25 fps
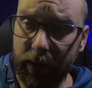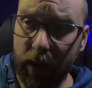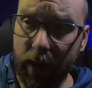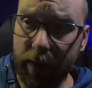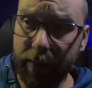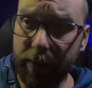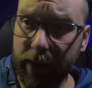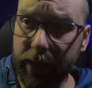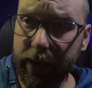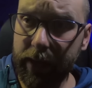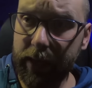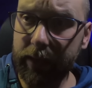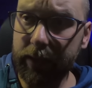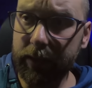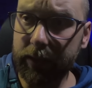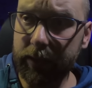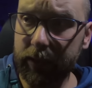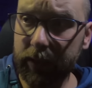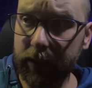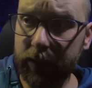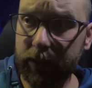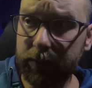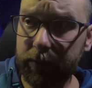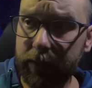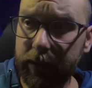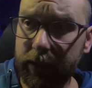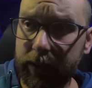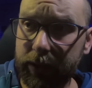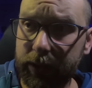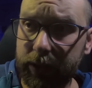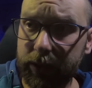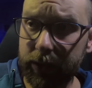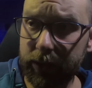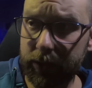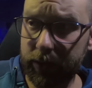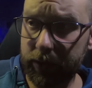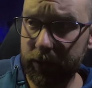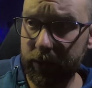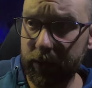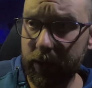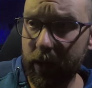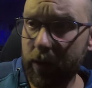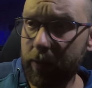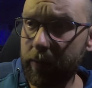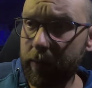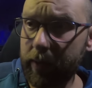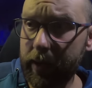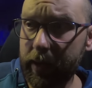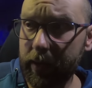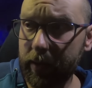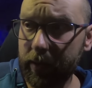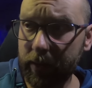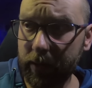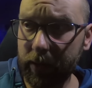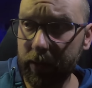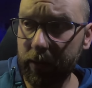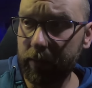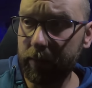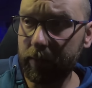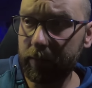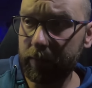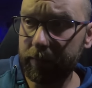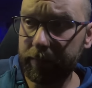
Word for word: I might need the six weeks just so that we can, you know,